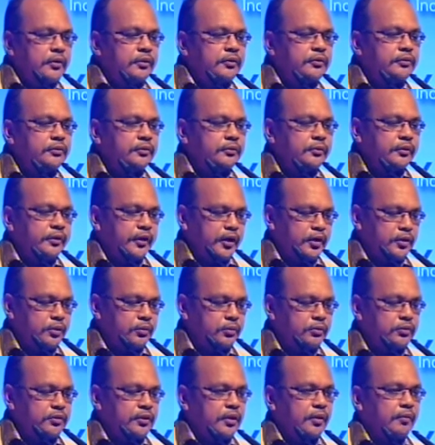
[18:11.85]
So you can
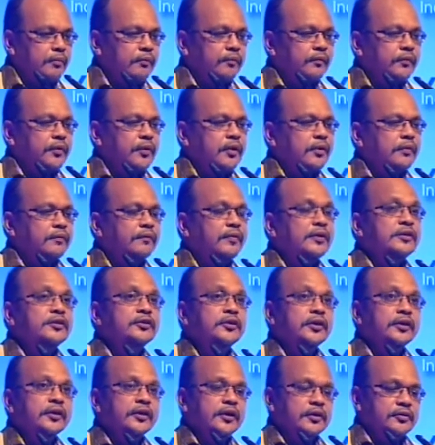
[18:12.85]
do some
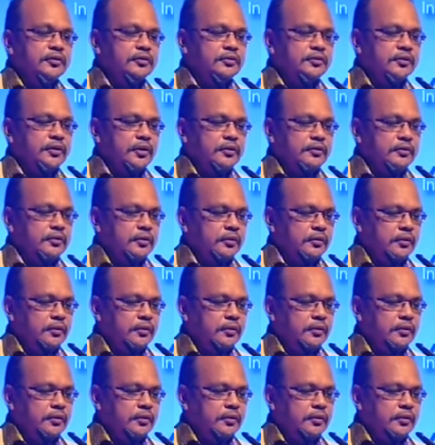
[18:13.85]
filtering exercise.